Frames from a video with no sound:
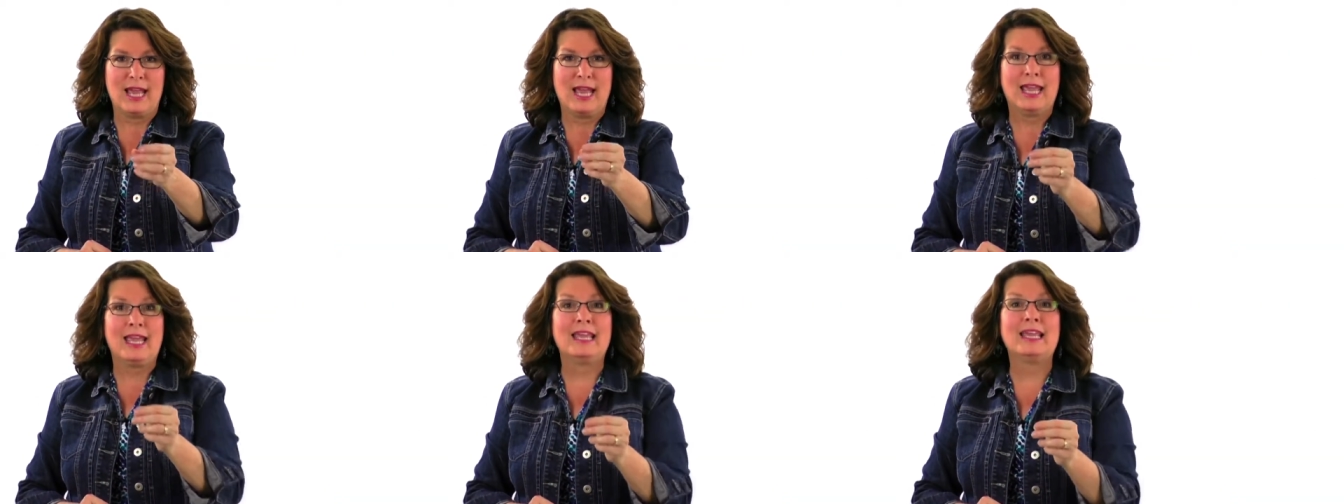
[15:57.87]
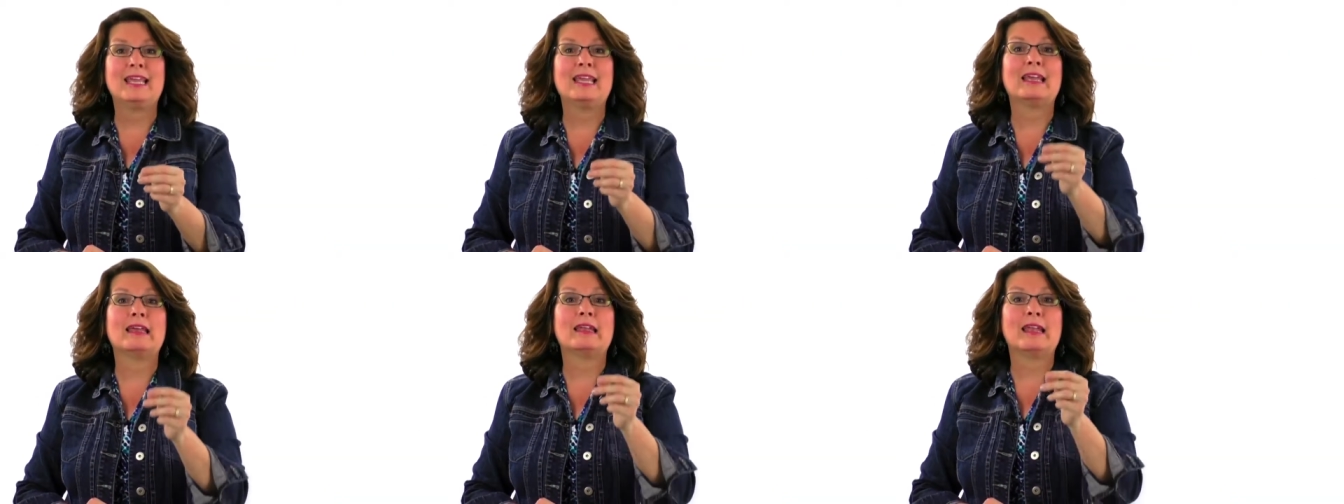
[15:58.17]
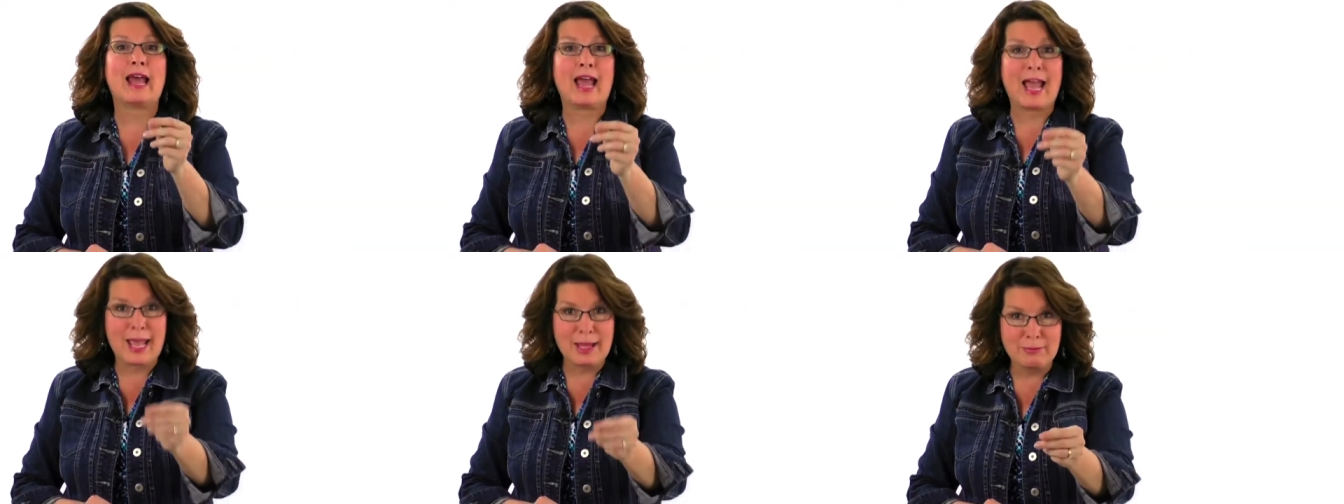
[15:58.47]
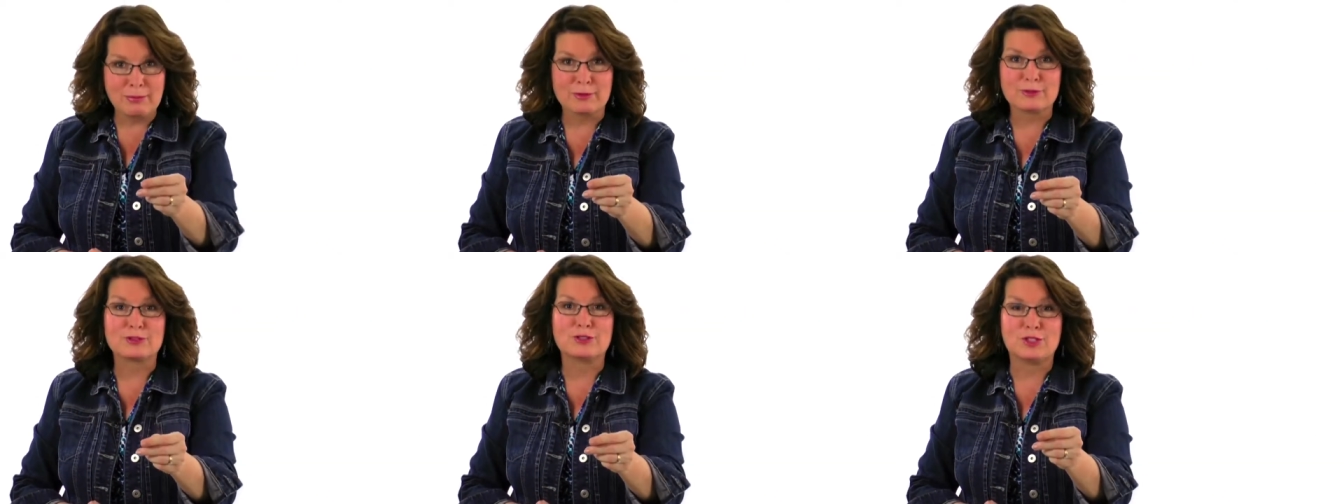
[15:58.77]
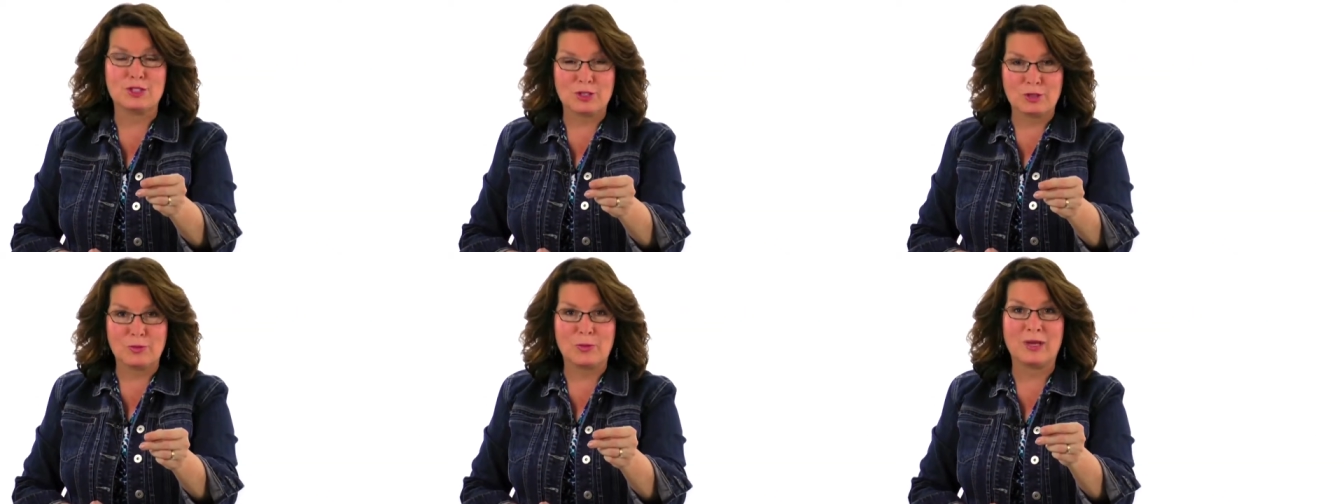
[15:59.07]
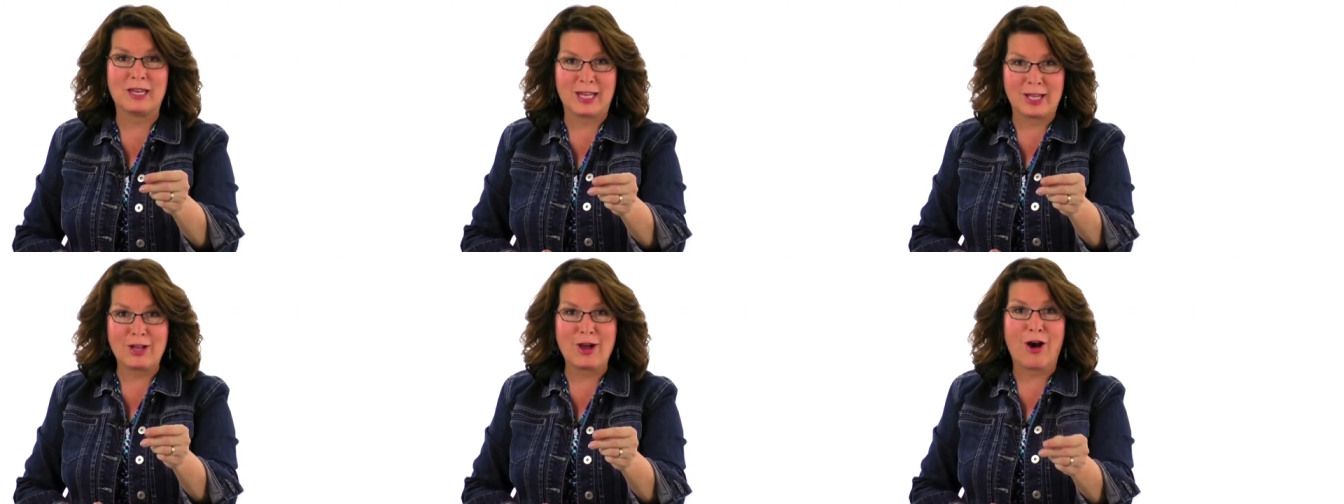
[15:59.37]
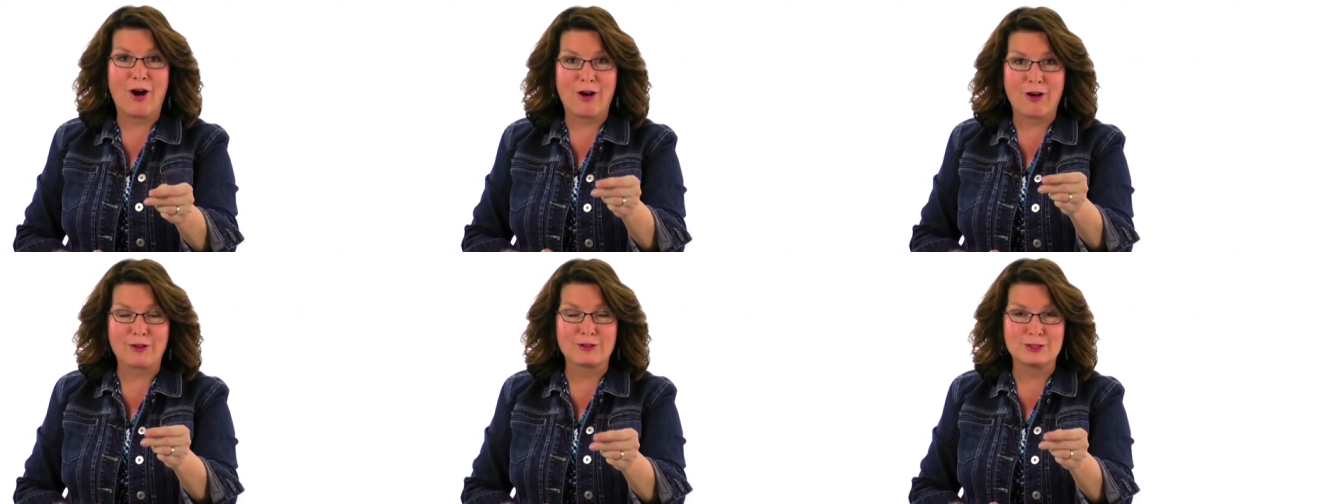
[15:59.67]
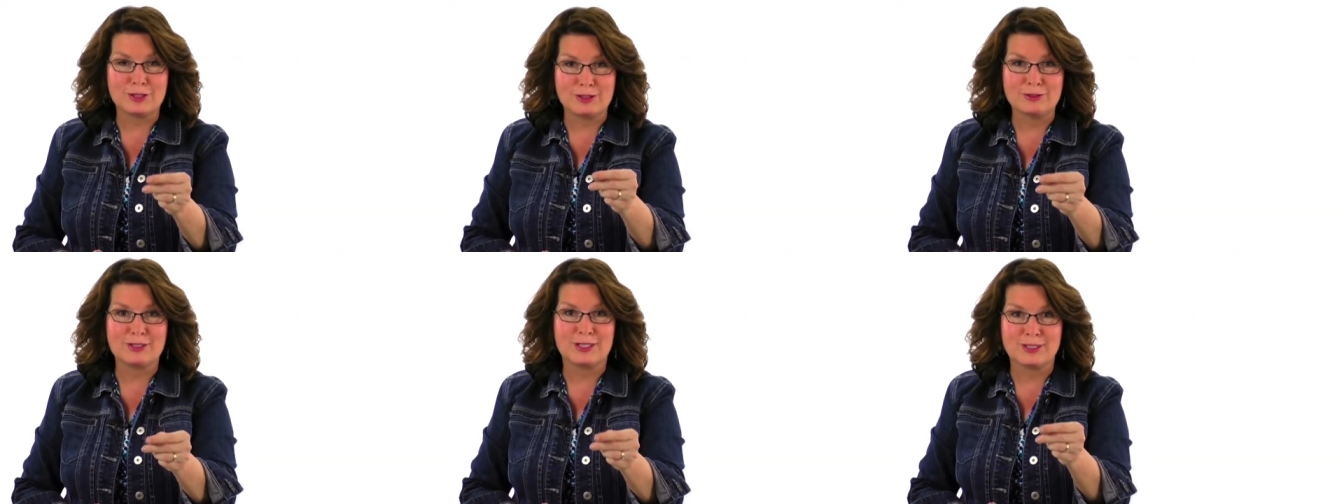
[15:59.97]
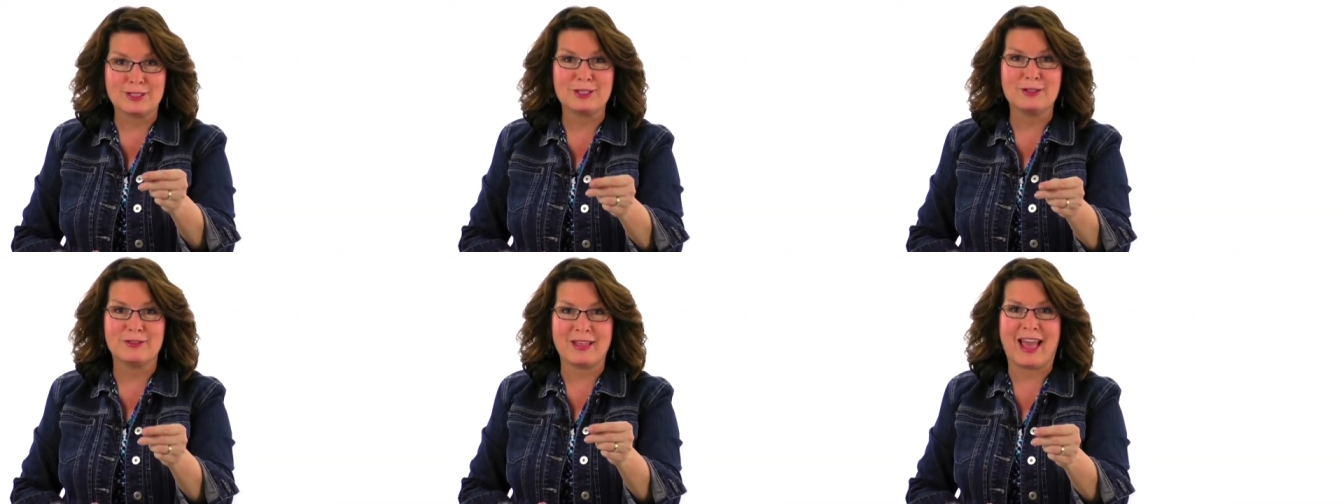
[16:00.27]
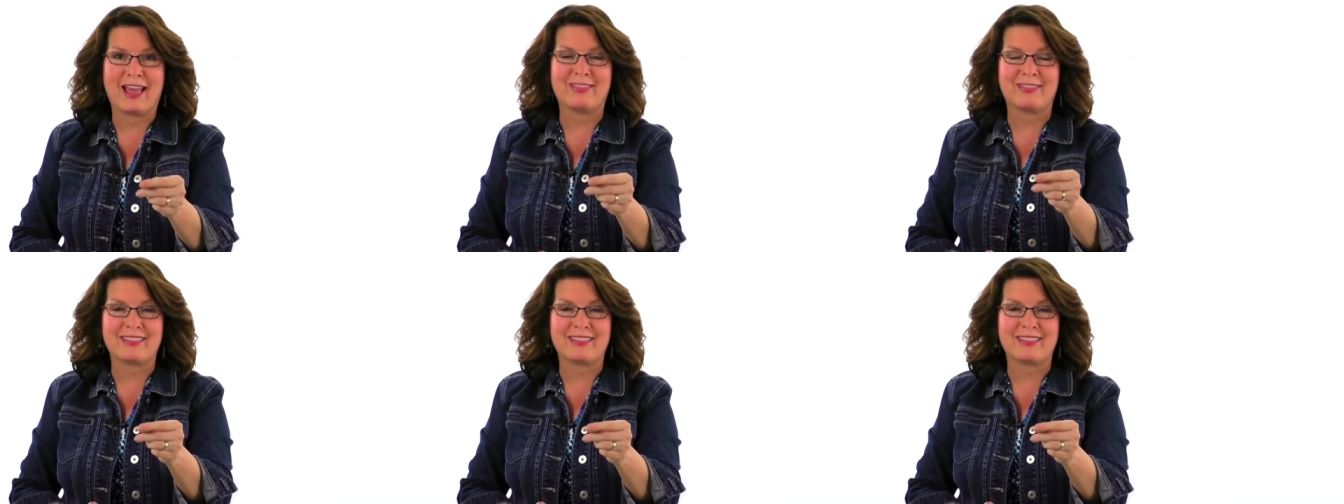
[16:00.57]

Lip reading: He enables you when He calls you to do that